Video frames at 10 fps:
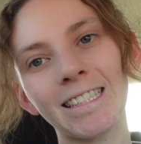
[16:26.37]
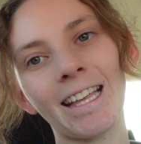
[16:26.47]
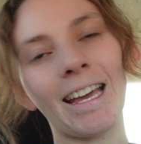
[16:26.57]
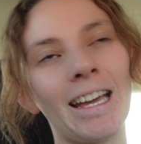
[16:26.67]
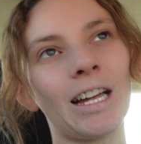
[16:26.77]

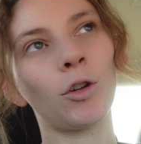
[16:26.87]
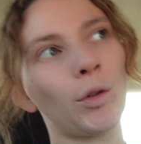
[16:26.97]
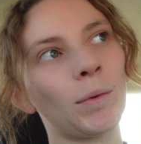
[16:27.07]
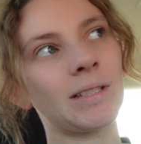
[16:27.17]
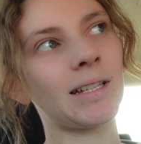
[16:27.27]
They are not
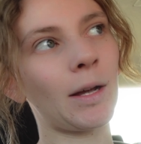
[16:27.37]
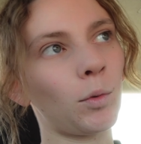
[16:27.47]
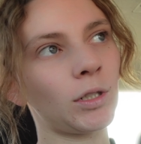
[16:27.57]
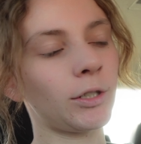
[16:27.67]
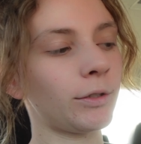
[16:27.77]
the ones that I
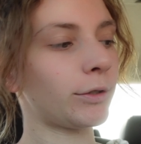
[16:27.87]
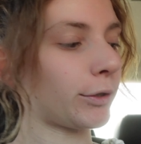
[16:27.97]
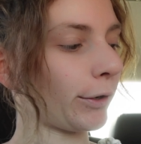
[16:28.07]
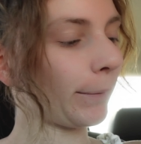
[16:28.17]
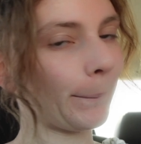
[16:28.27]
wanted,
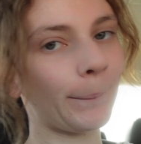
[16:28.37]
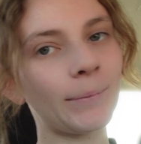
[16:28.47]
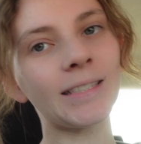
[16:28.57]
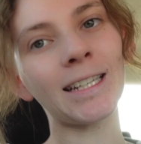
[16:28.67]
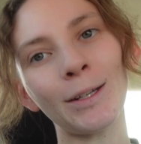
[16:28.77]
so
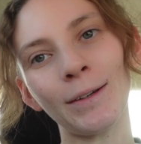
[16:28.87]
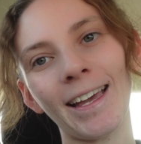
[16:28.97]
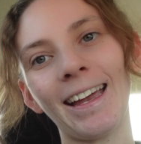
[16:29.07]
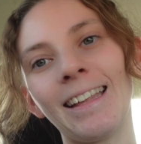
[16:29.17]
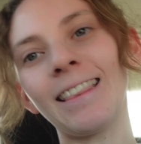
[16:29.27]
did not
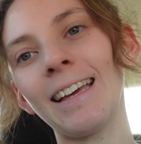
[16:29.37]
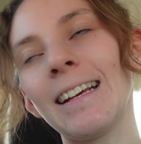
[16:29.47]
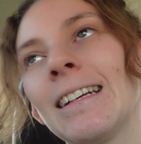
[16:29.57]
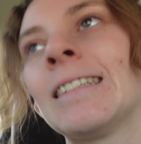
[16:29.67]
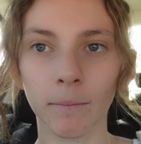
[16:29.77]
get
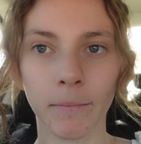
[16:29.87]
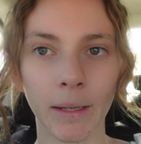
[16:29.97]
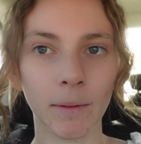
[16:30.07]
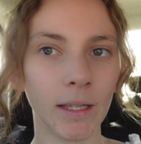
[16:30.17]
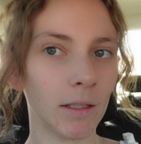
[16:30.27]
anything.
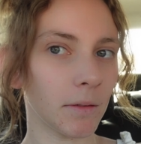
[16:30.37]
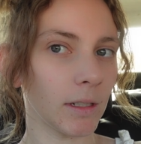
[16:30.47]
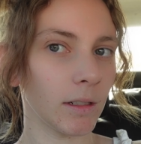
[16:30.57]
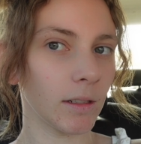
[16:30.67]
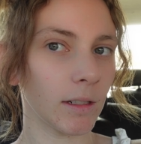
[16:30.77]
Maybe this
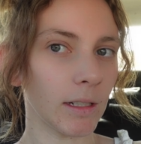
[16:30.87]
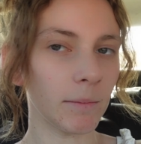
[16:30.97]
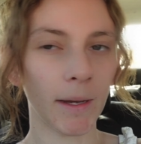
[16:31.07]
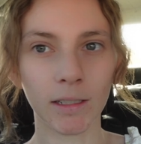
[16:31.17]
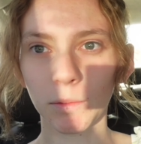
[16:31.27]
one is
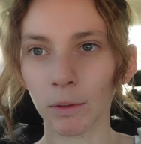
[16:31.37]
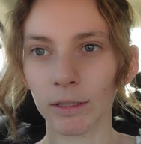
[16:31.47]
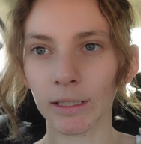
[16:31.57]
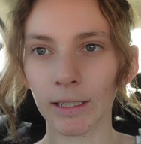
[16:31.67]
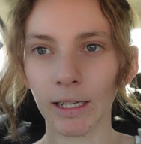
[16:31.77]
back to
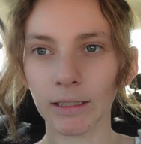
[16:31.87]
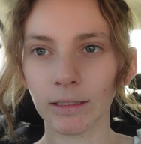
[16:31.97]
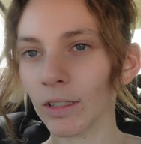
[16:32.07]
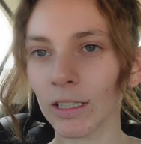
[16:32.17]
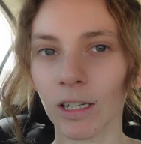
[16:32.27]
working
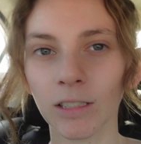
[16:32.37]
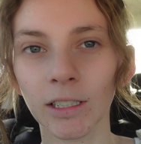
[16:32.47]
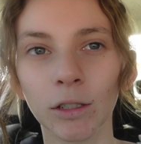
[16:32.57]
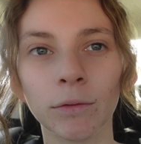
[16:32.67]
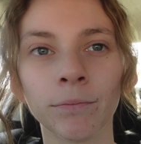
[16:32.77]
again. Really can't tell.